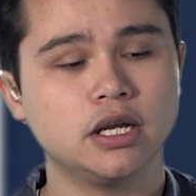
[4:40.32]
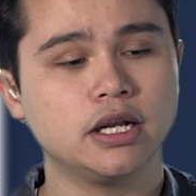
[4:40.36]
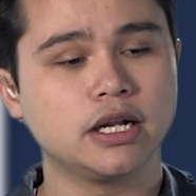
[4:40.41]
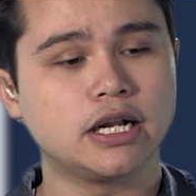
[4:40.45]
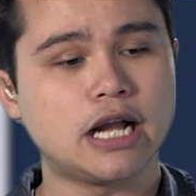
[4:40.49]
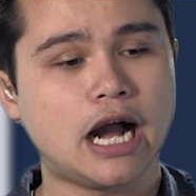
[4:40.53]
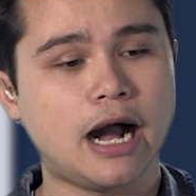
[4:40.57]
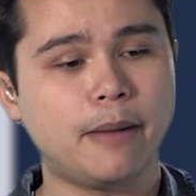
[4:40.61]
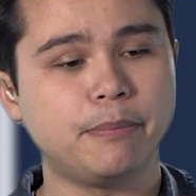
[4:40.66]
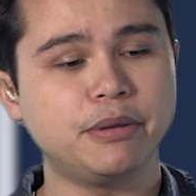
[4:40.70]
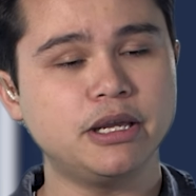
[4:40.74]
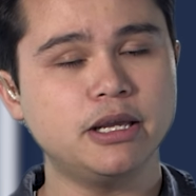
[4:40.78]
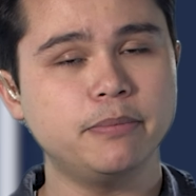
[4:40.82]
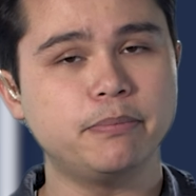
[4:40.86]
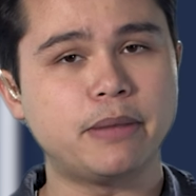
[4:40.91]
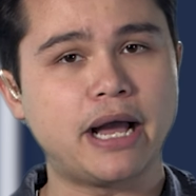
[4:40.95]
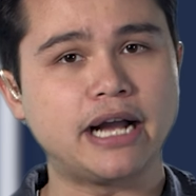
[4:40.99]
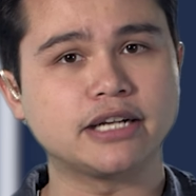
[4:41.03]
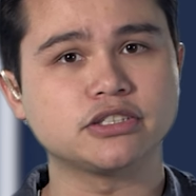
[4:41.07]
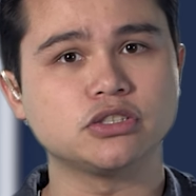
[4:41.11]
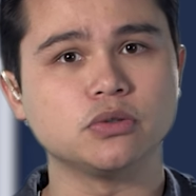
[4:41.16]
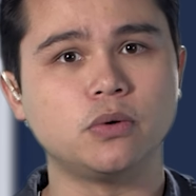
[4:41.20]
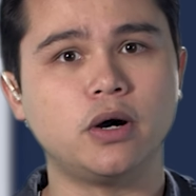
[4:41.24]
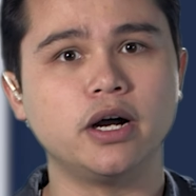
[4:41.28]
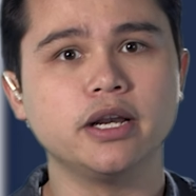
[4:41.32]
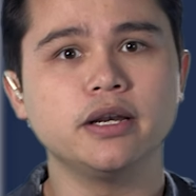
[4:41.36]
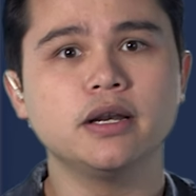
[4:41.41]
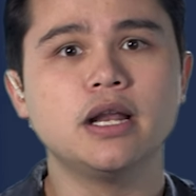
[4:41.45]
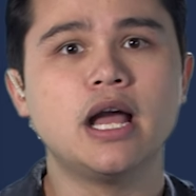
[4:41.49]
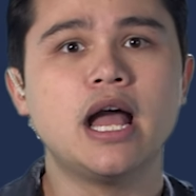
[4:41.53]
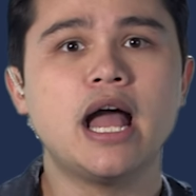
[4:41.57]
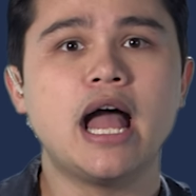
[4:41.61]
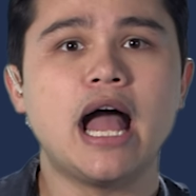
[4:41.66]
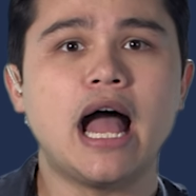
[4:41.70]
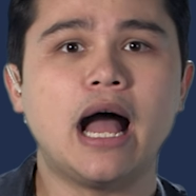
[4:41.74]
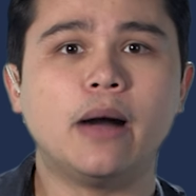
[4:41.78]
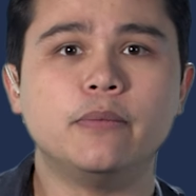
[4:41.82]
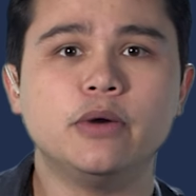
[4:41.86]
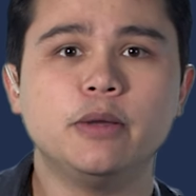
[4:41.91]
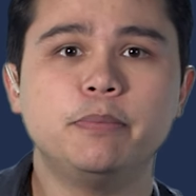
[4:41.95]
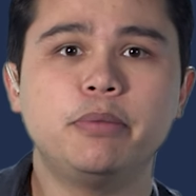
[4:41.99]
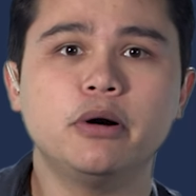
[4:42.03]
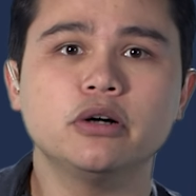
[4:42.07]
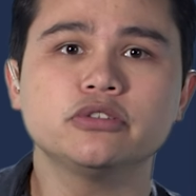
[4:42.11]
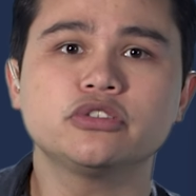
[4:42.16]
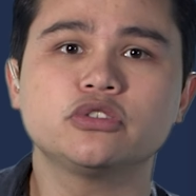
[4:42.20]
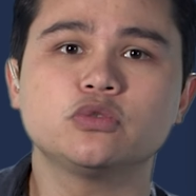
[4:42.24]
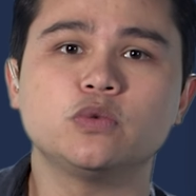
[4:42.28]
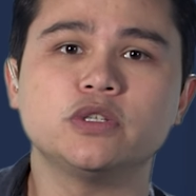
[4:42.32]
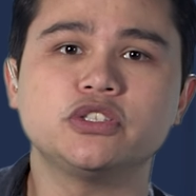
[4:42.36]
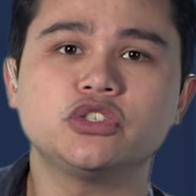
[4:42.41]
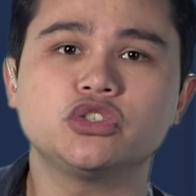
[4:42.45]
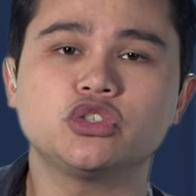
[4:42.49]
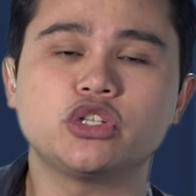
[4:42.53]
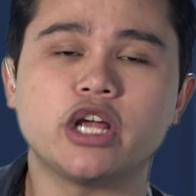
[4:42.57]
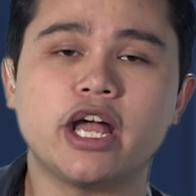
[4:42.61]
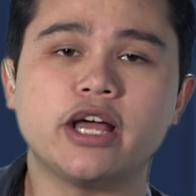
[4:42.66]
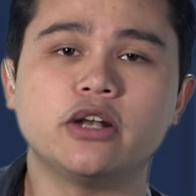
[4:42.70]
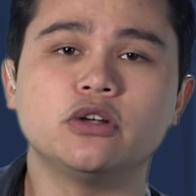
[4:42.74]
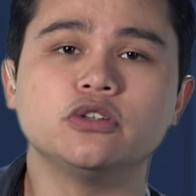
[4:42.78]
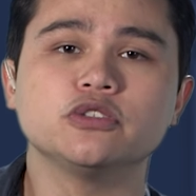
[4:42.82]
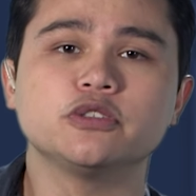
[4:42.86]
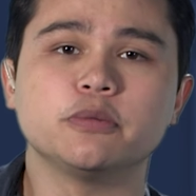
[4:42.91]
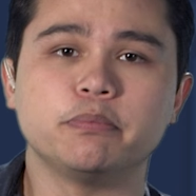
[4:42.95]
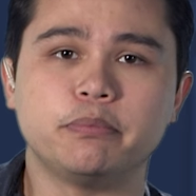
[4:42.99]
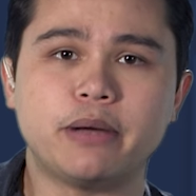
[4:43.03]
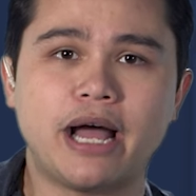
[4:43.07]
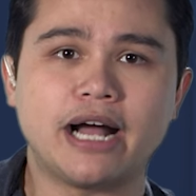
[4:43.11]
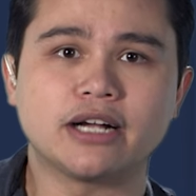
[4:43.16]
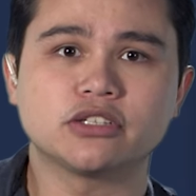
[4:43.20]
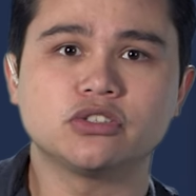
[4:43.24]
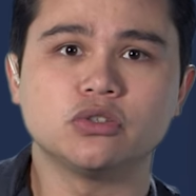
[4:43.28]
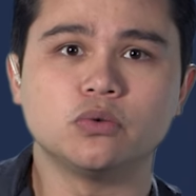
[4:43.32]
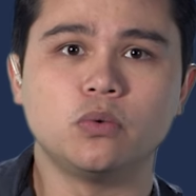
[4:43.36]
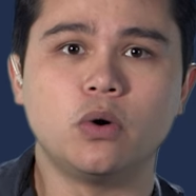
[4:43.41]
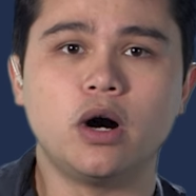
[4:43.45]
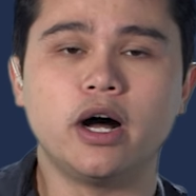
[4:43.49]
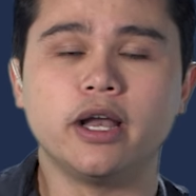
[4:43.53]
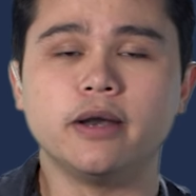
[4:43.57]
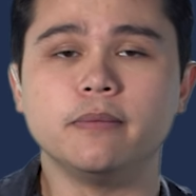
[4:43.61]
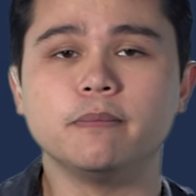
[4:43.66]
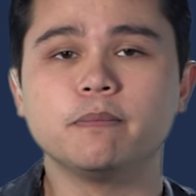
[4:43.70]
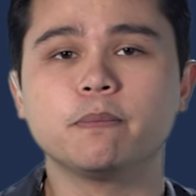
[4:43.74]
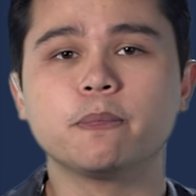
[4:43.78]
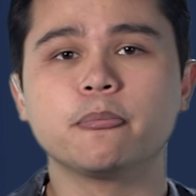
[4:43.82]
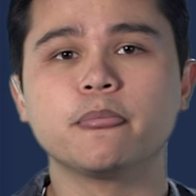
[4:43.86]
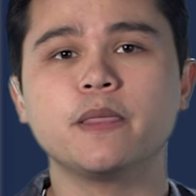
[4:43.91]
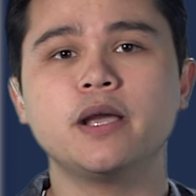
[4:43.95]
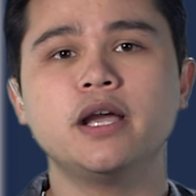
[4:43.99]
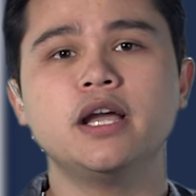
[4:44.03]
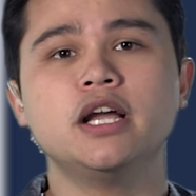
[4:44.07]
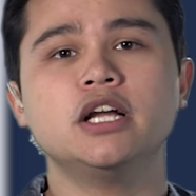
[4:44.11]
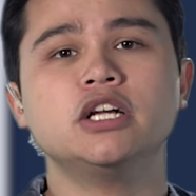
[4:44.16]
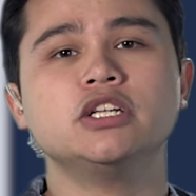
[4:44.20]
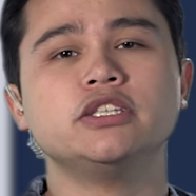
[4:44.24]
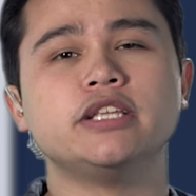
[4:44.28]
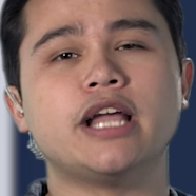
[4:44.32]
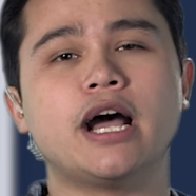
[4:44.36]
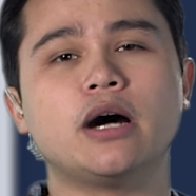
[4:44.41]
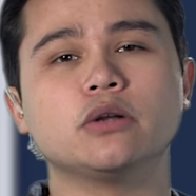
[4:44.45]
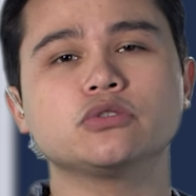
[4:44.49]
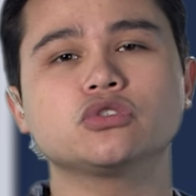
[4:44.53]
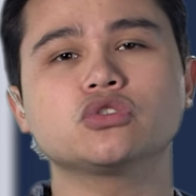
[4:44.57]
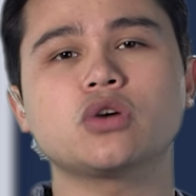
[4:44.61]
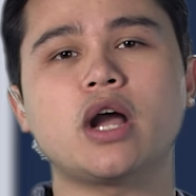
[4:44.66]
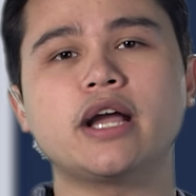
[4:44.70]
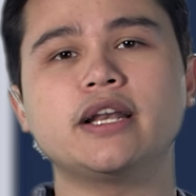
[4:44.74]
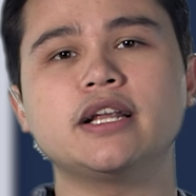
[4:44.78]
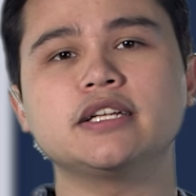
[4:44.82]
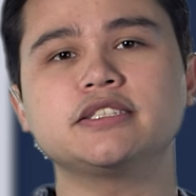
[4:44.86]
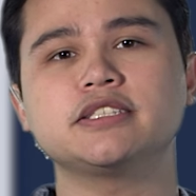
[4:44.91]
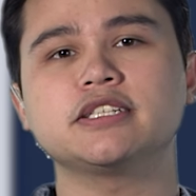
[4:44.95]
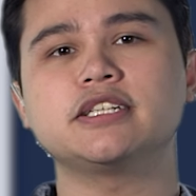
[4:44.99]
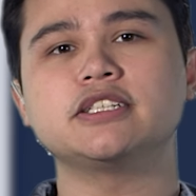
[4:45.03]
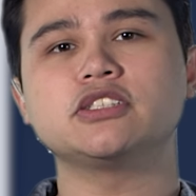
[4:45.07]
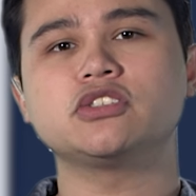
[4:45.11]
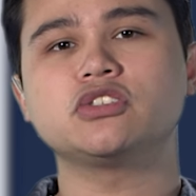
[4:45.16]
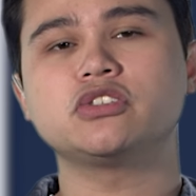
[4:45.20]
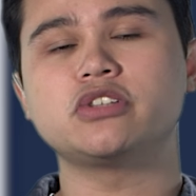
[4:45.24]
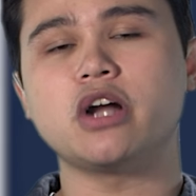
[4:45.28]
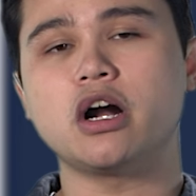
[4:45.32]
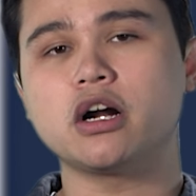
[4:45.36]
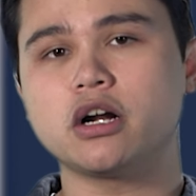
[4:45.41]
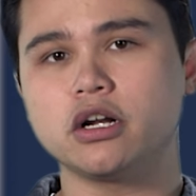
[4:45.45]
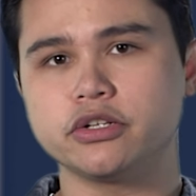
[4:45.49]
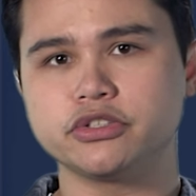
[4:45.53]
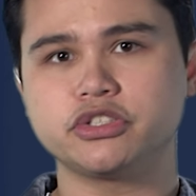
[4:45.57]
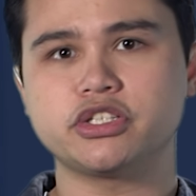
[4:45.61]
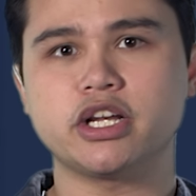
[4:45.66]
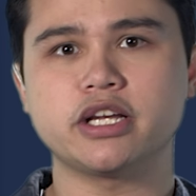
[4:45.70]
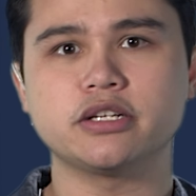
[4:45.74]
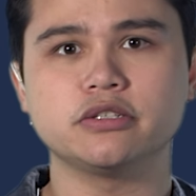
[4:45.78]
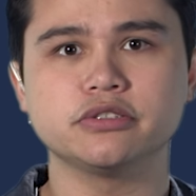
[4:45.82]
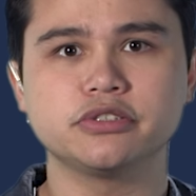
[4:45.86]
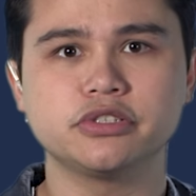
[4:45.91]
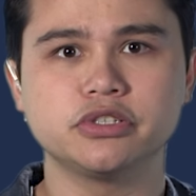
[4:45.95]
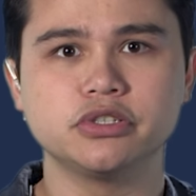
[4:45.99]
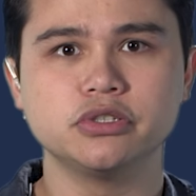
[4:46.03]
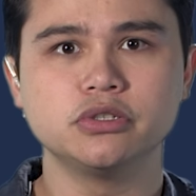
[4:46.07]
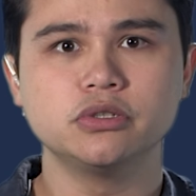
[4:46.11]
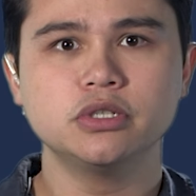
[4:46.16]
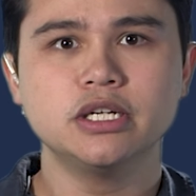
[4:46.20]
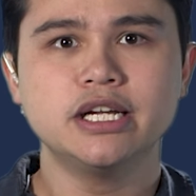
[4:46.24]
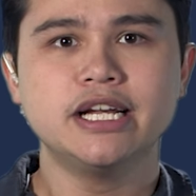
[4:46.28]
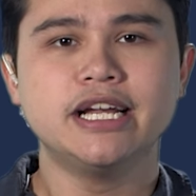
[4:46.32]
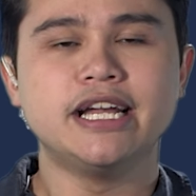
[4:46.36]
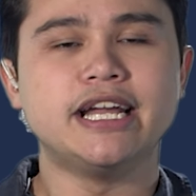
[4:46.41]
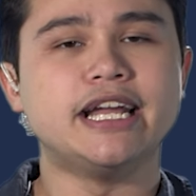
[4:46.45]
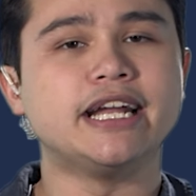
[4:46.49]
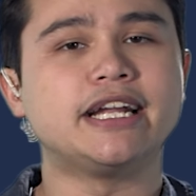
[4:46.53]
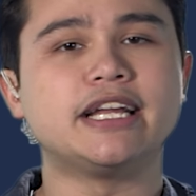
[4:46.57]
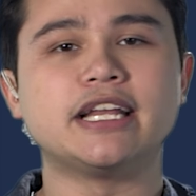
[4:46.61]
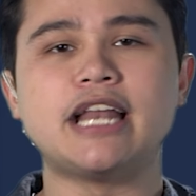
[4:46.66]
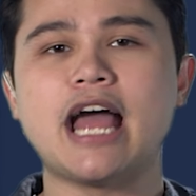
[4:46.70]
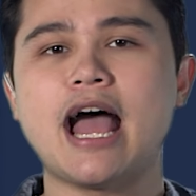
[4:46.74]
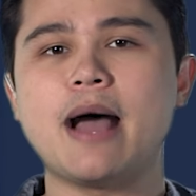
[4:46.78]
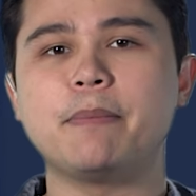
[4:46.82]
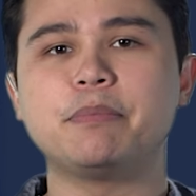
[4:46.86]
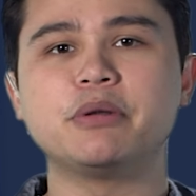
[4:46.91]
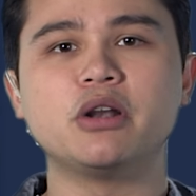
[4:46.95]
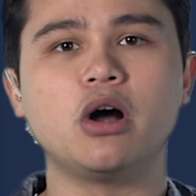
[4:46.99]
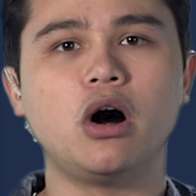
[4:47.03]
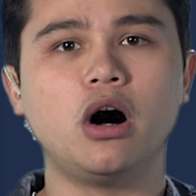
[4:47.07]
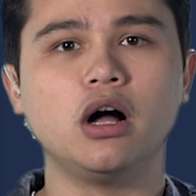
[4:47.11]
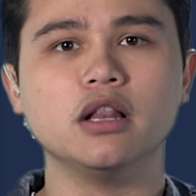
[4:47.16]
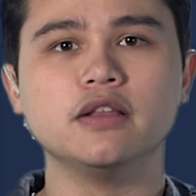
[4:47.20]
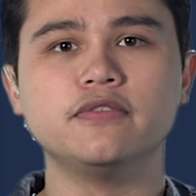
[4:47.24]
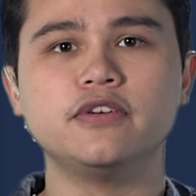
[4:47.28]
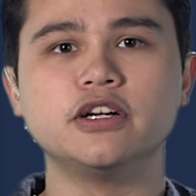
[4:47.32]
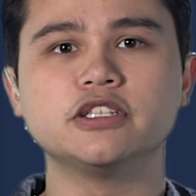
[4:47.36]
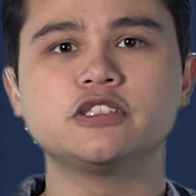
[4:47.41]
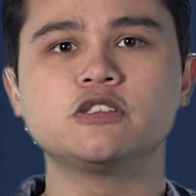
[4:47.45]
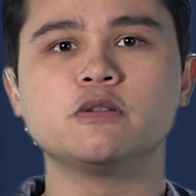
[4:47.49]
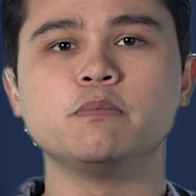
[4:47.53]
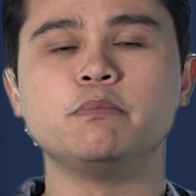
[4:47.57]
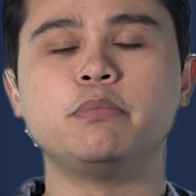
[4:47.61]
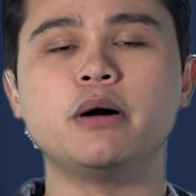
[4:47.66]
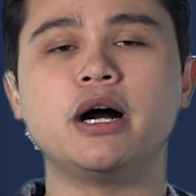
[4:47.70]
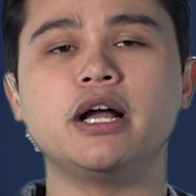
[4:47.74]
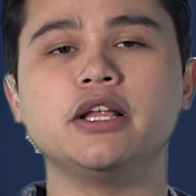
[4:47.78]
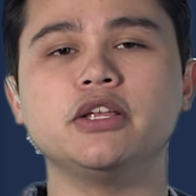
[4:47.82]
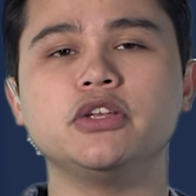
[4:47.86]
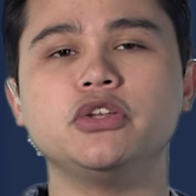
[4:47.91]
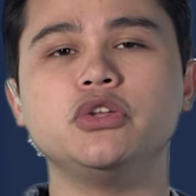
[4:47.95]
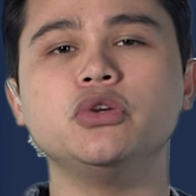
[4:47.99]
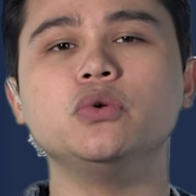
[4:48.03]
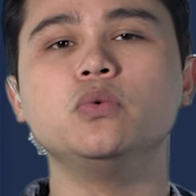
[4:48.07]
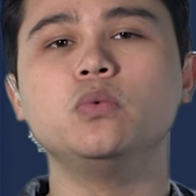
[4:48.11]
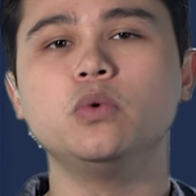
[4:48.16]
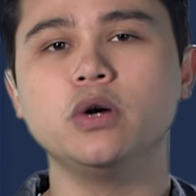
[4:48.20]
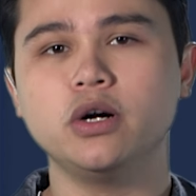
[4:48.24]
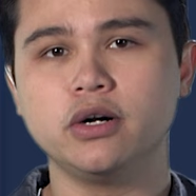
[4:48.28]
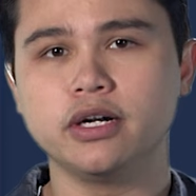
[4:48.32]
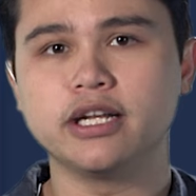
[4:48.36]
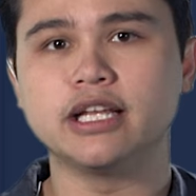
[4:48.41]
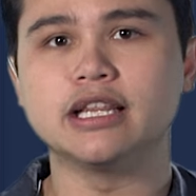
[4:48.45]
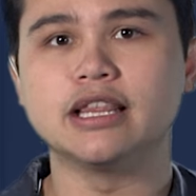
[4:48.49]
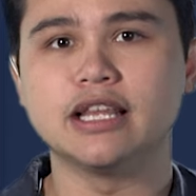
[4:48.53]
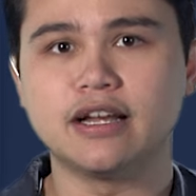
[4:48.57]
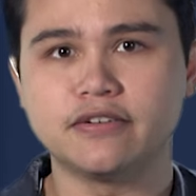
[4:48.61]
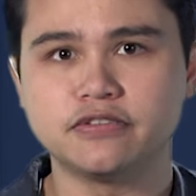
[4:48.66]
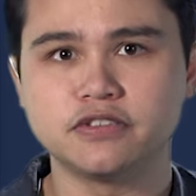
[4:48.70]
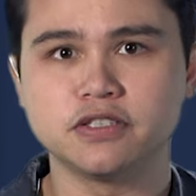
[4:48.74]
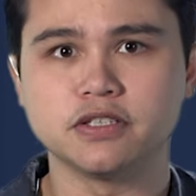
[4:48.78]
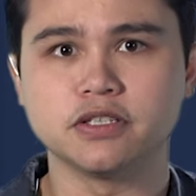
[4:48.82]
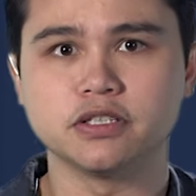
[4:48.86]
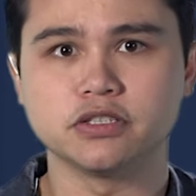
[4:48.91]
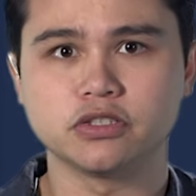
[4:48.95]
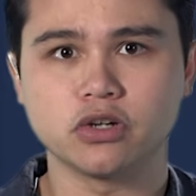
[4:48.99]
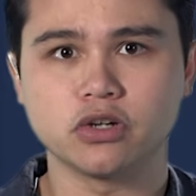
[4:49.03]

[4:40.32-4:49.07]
copy, back to 1, and we both switch channels back to 1. Now, try not to get stuck on channel 2. It can happen to all of us, but you will get left in the